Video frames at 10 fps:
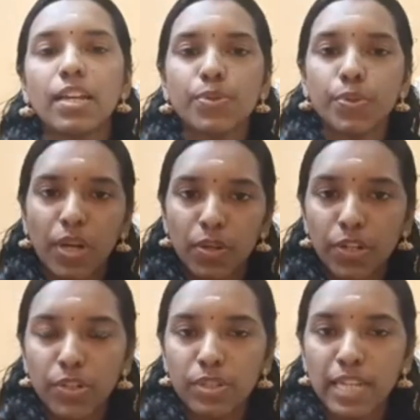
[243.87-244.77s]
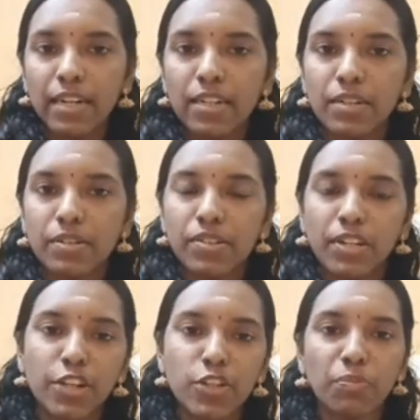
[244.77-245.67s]
So according to that,
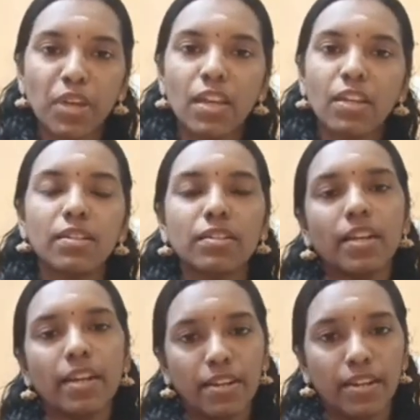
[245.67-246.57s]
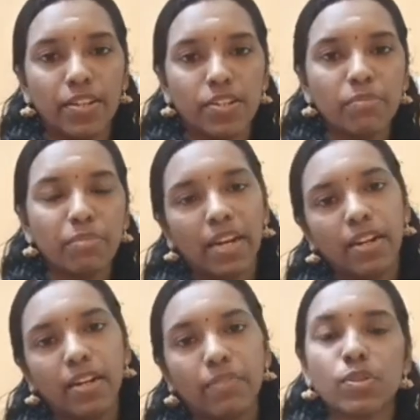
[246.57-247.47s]
try to make the introduction
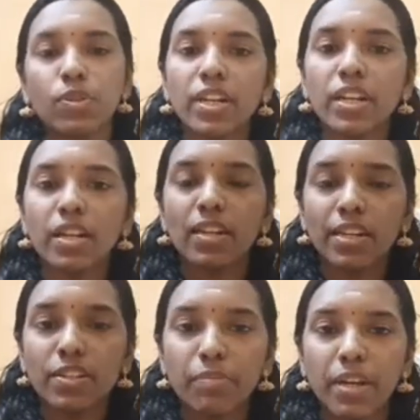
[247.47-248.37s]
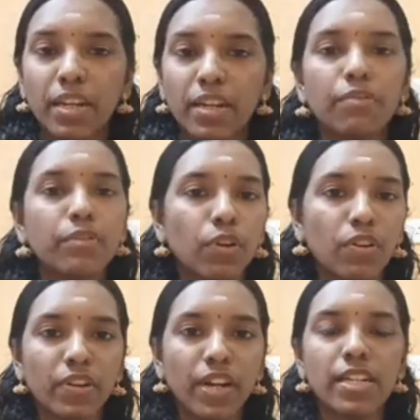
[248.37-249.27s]
paragraph. So in introduction paragraph,
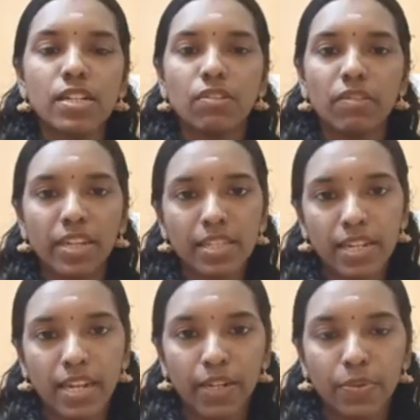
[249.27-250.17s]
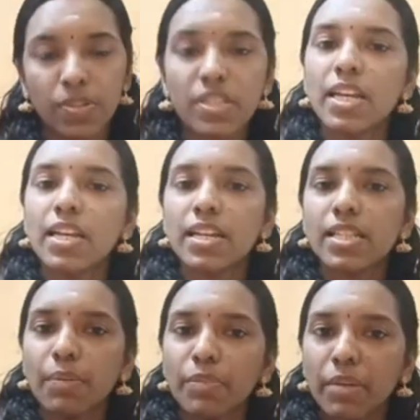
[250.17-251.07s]
don't write always the diagnosis.
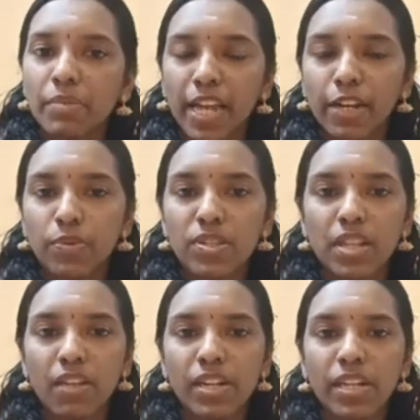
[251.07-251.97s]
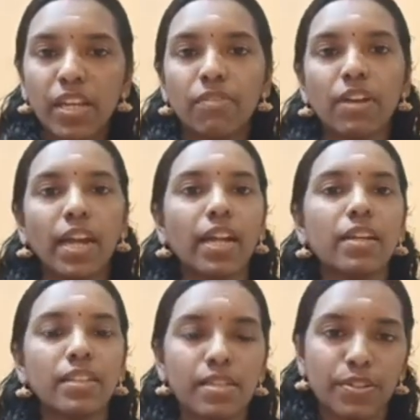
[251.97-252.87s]
Sometime diagnosis they will give
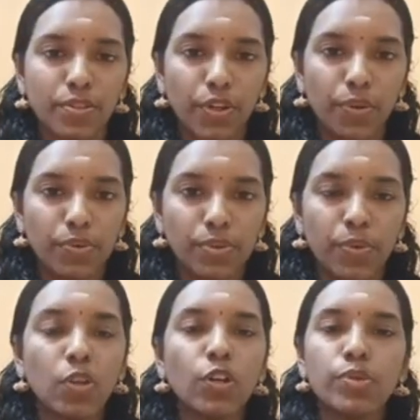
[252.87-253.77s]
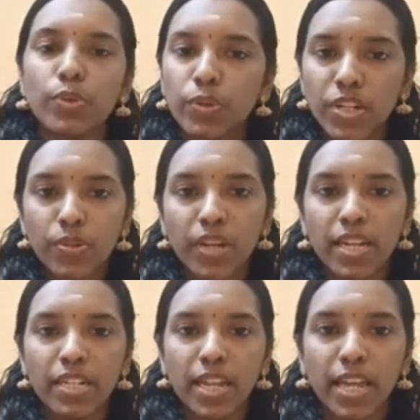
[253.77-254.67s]
and the surgery also. So no need to
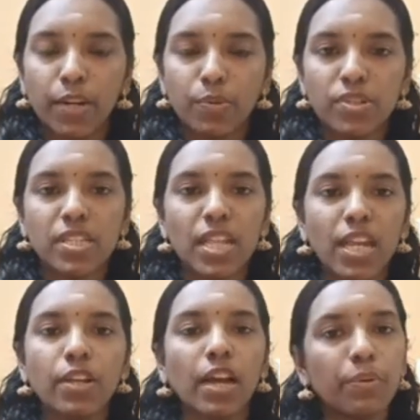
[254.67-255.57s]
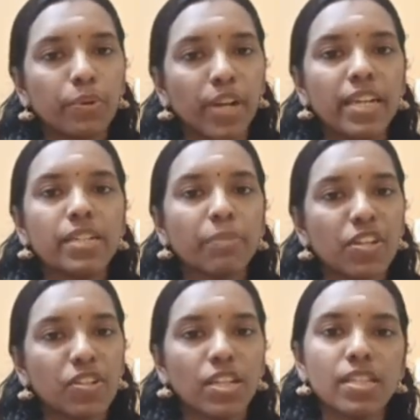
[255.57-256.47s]
write the diagnosis. There you have to write the
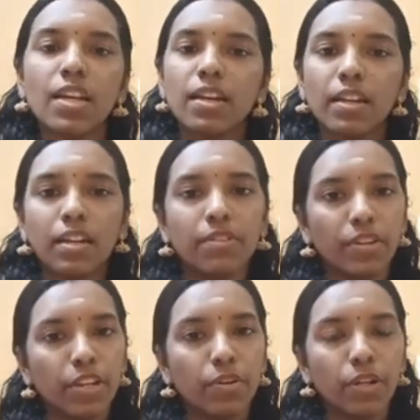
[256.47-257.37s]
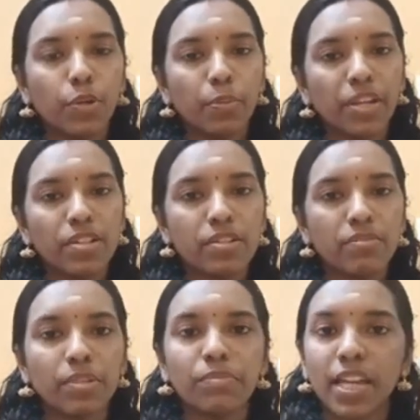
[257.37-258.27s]
patient is recovering or
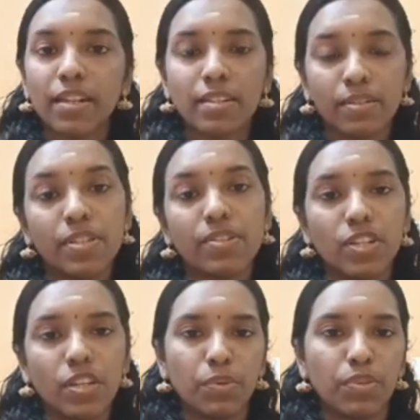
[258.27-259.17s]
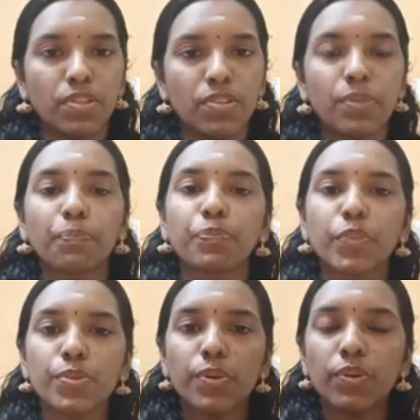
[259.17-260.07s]
recuperating from that surgical procedure.
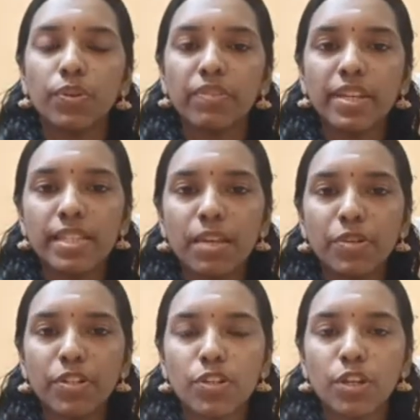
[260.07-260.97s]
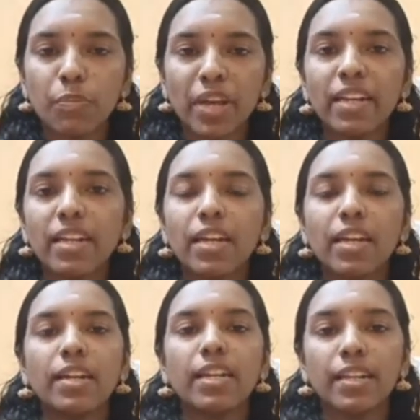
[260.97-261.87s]
So always keep it in your mind.
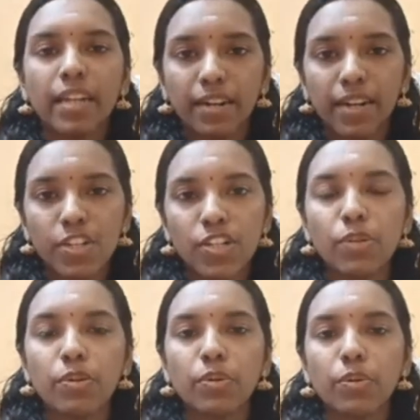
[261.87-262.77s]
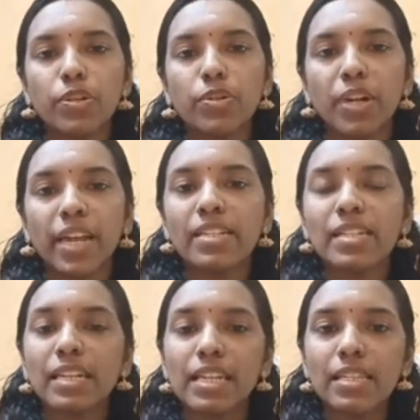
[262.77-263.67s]
In introduction, you are going to write
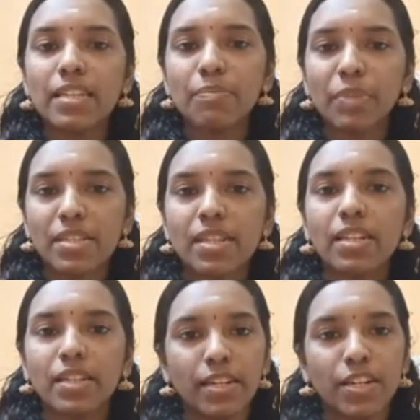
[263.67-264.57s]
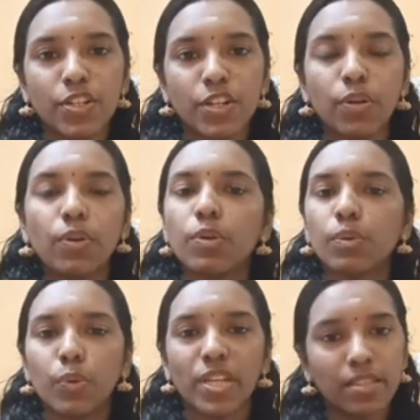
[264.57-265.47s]
recent present condition, not
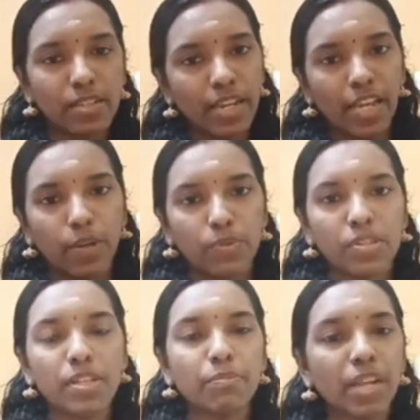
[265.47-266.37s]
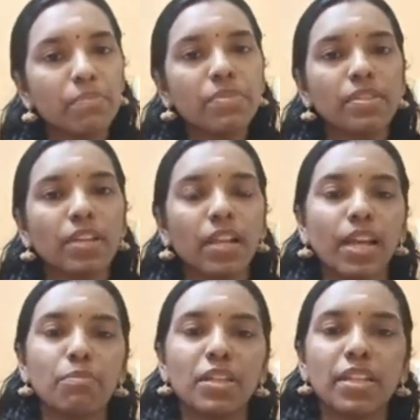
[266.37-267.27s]
always the diagnosis. Sometimes it
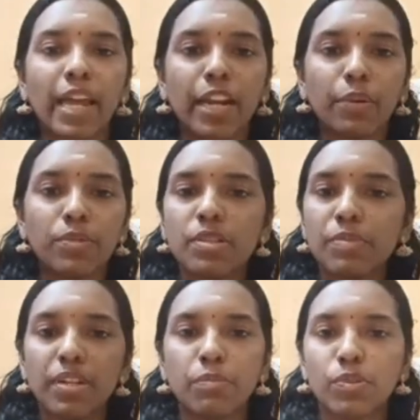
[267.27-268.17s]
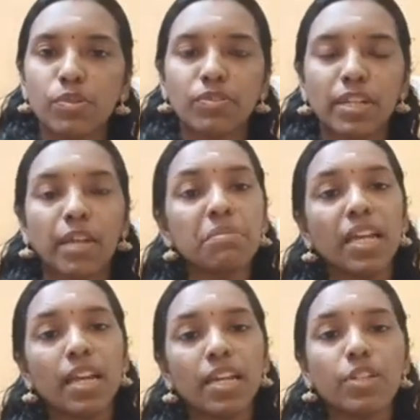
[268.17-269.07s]
can be the diagnosis, but most of the time
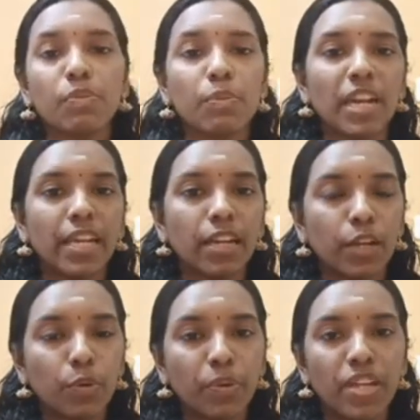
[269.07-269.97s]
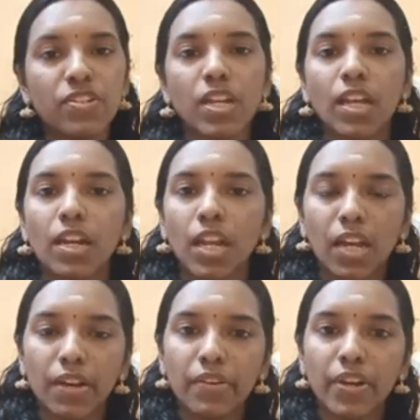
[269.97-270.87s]
it will be like recuperating,
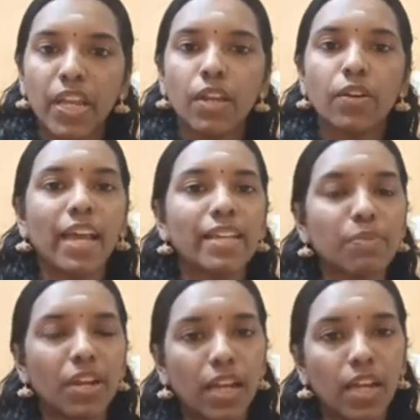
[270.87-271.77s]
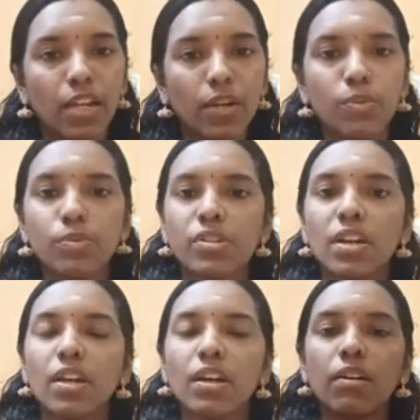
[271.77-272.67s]
recovering, or has been
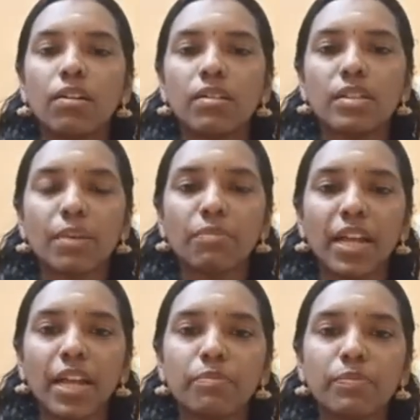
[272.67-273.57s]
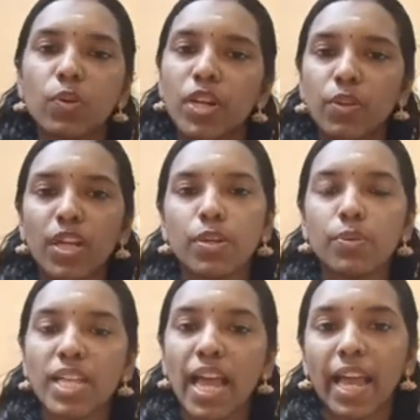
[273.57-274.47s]
diagnosed, or sometime only you can
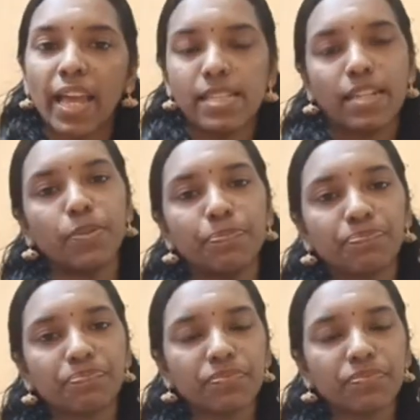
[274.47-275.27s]
use has and all.